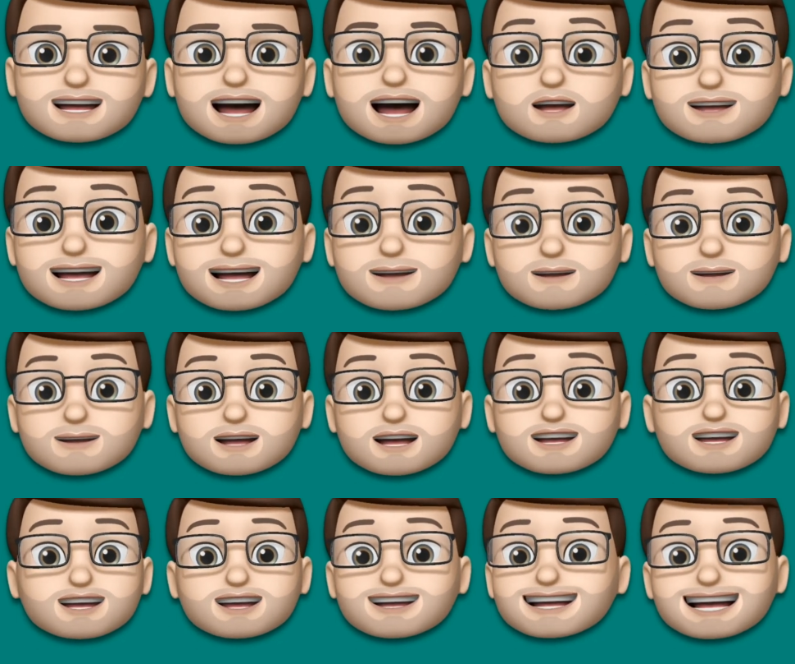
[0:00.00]
Okay, it
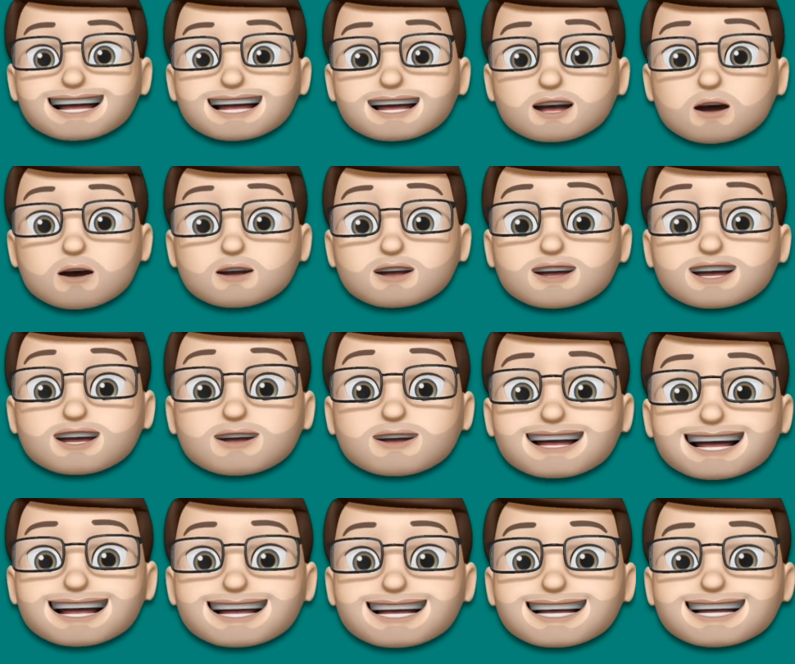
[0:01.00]
shouldn't take you long to do
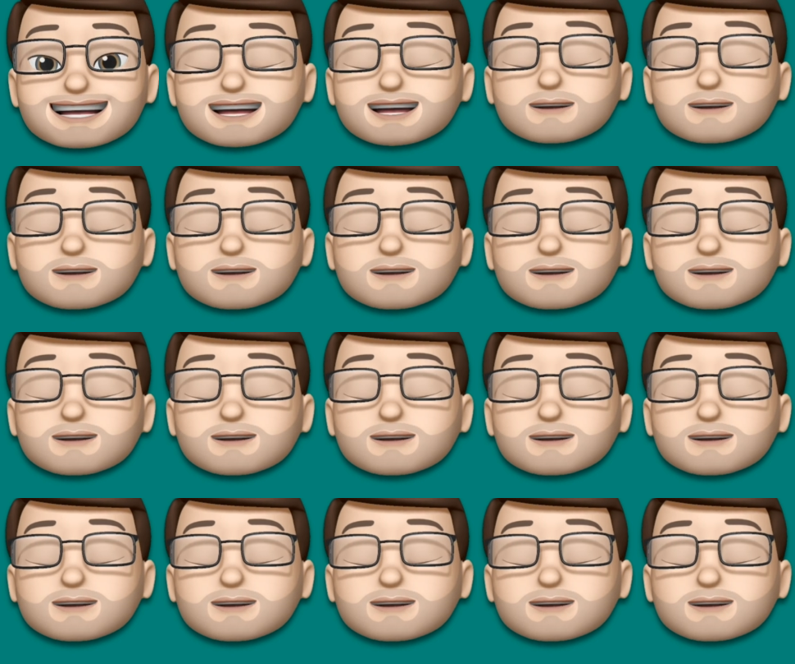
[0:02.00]
that,